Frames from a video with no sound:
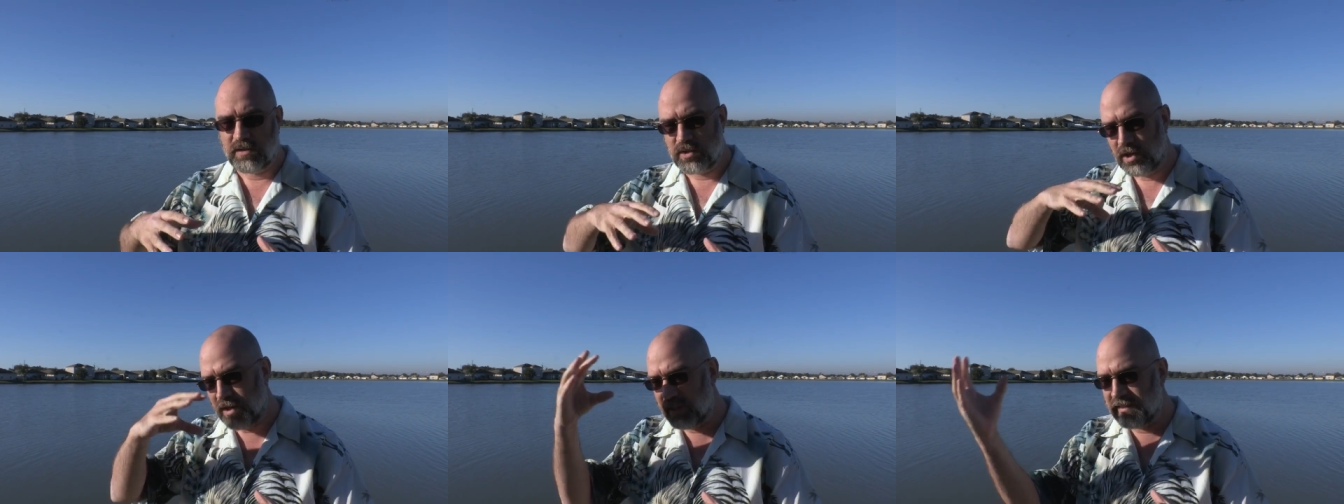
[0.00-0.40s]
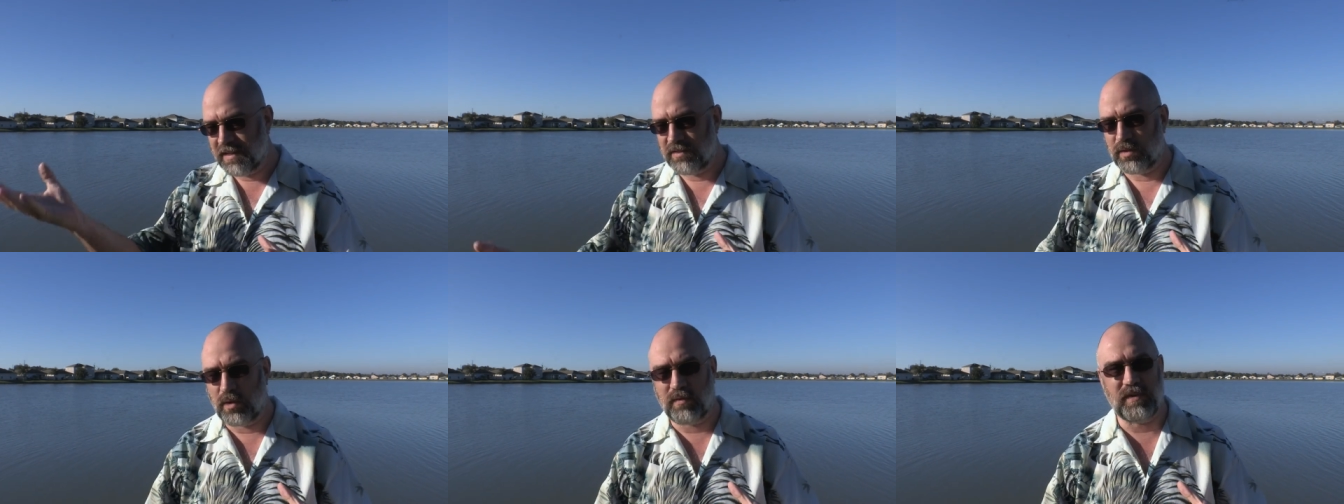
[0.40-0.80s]
turning
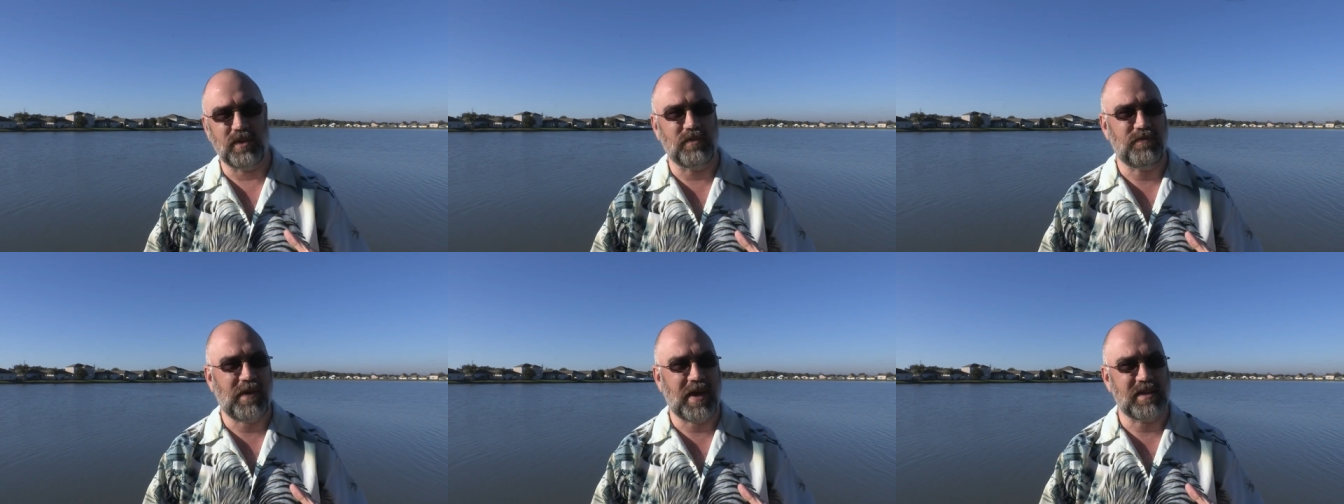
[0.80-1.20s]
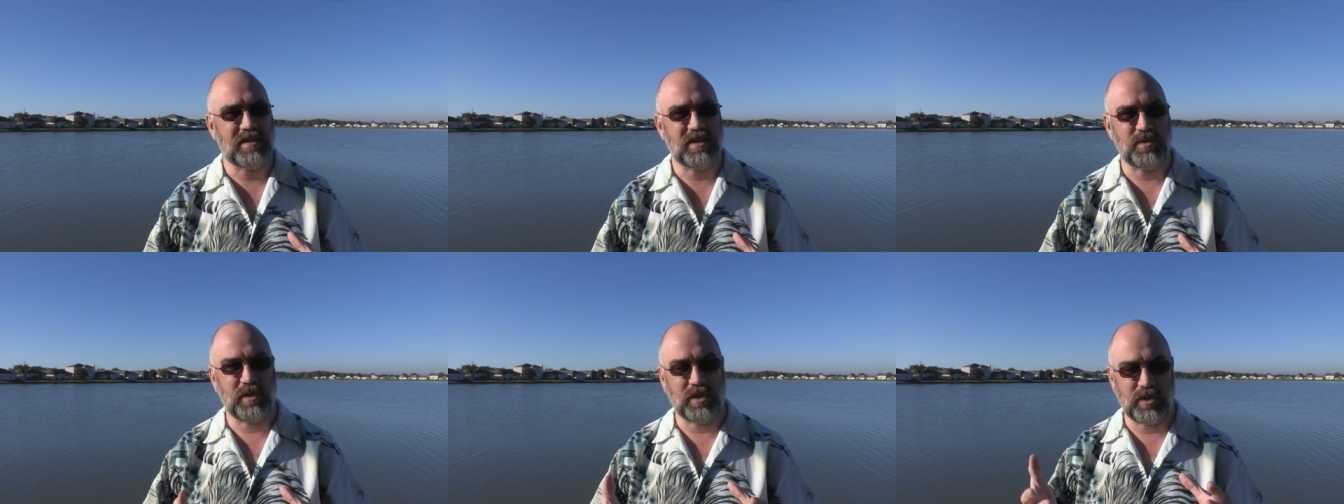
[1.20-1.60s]
things over as
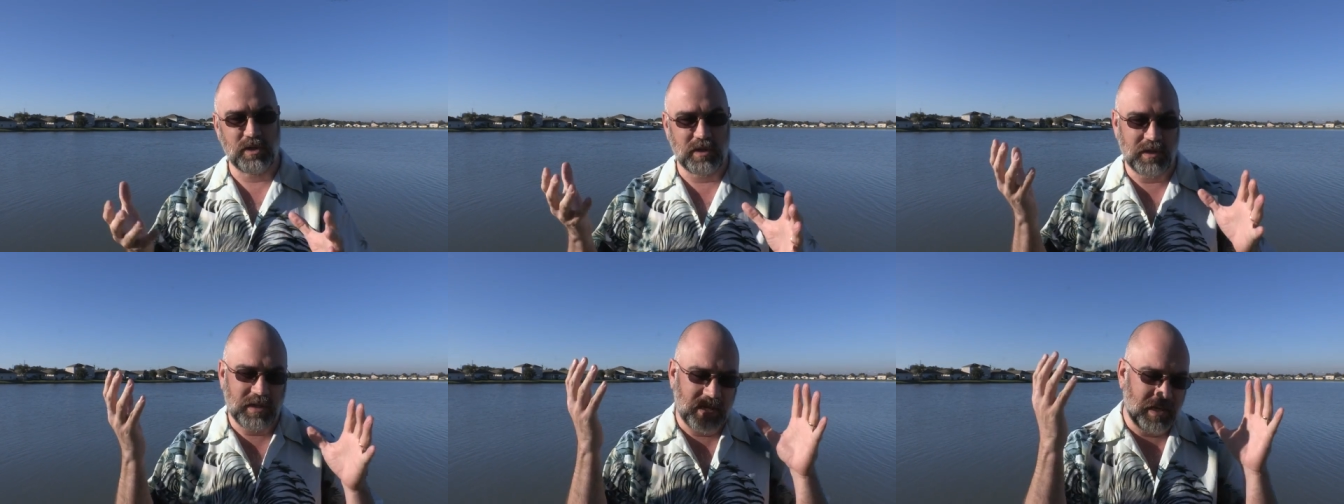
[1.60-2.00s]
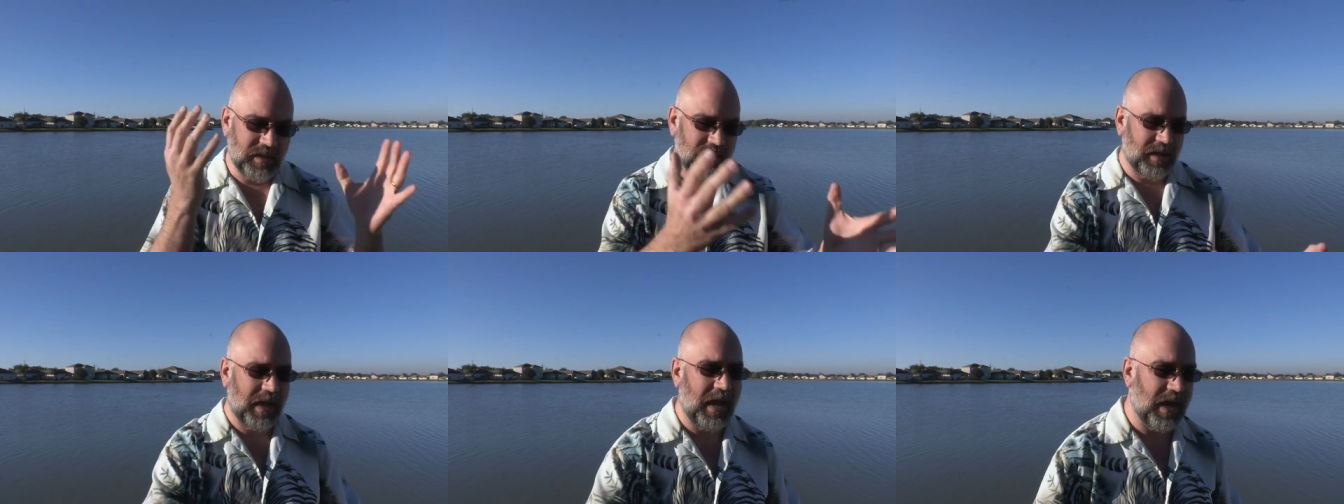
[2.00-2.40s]
fast as we could,
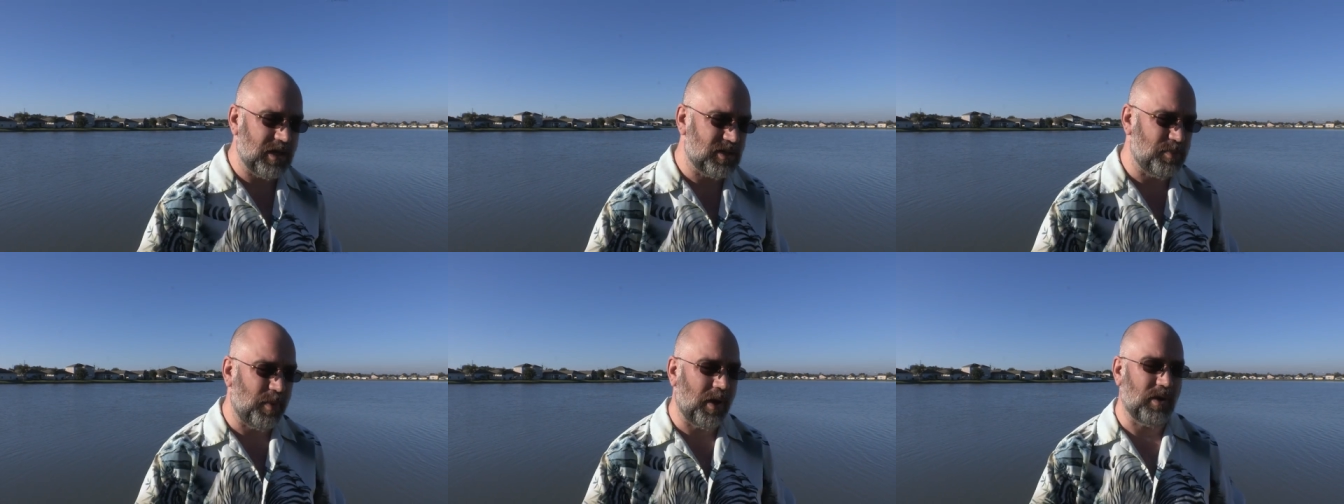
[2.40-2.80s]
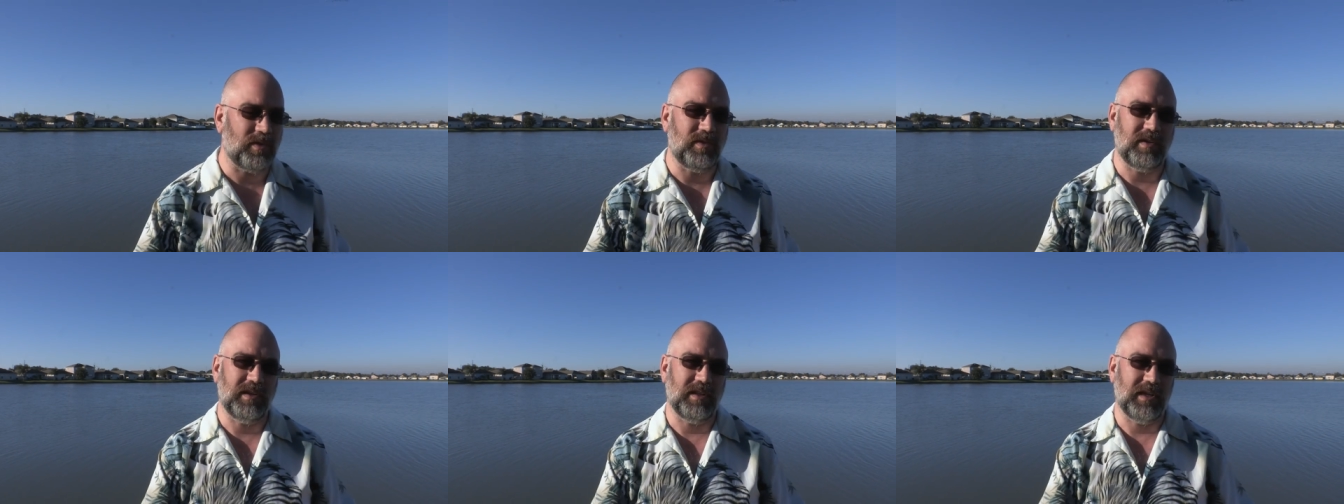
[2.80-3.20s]
getting the cash
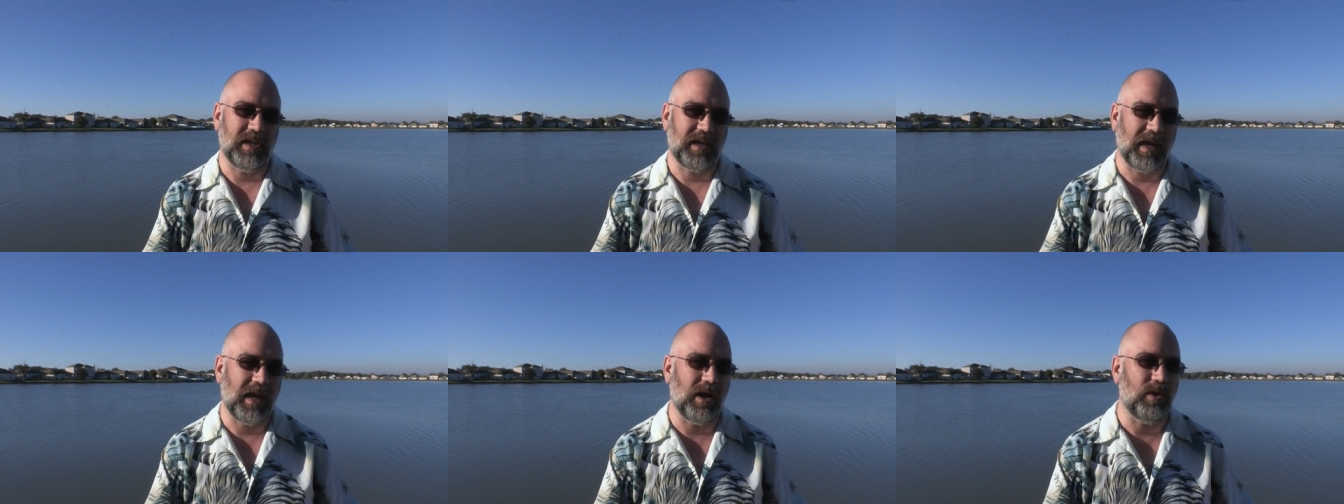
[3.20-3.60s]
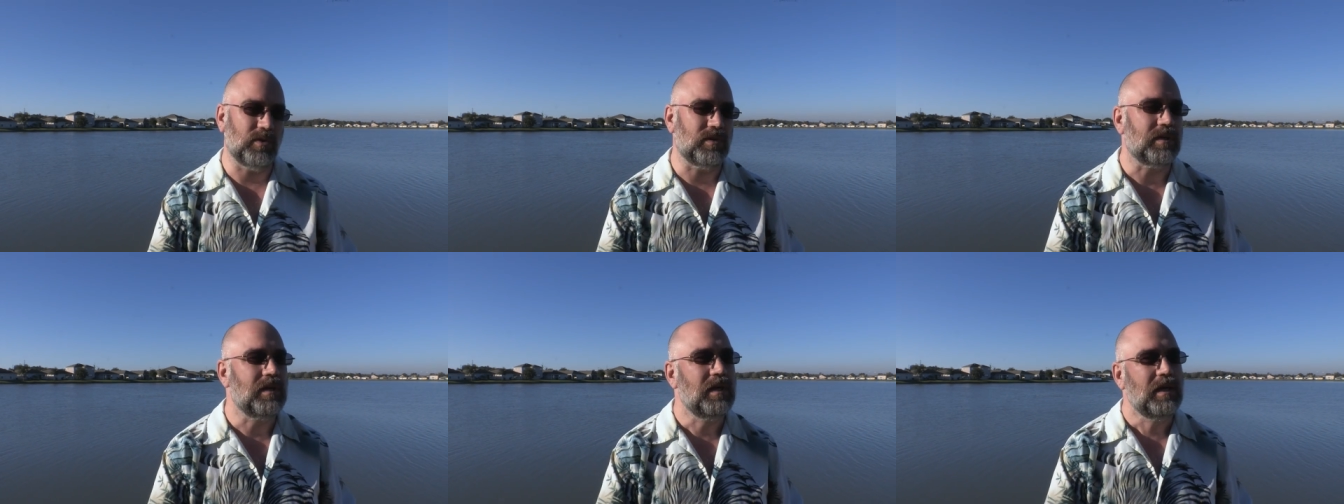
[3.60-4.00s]
deposited in the
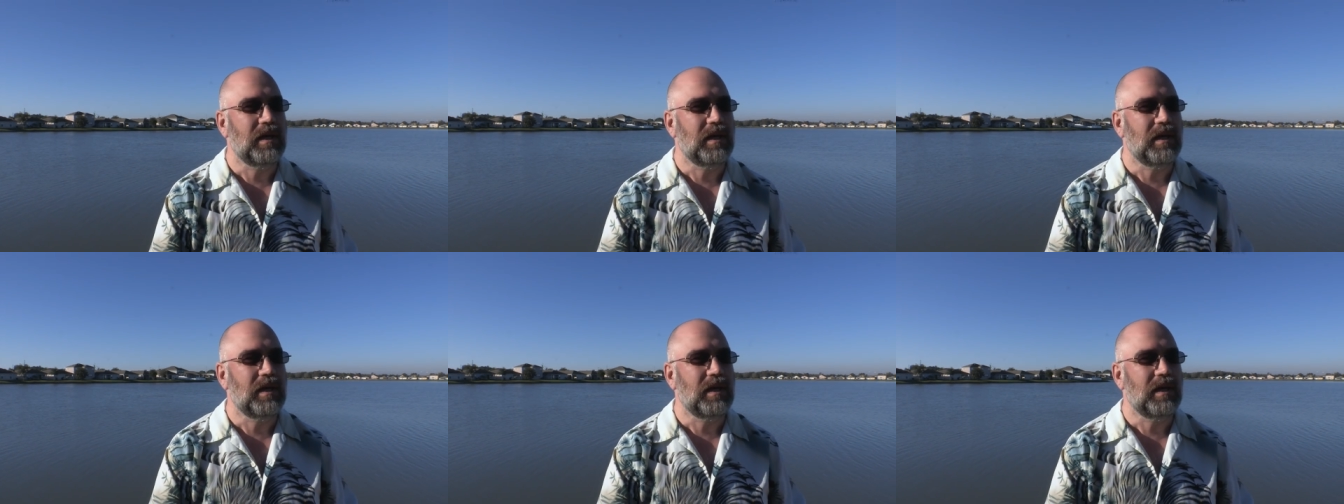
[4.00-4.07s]
account,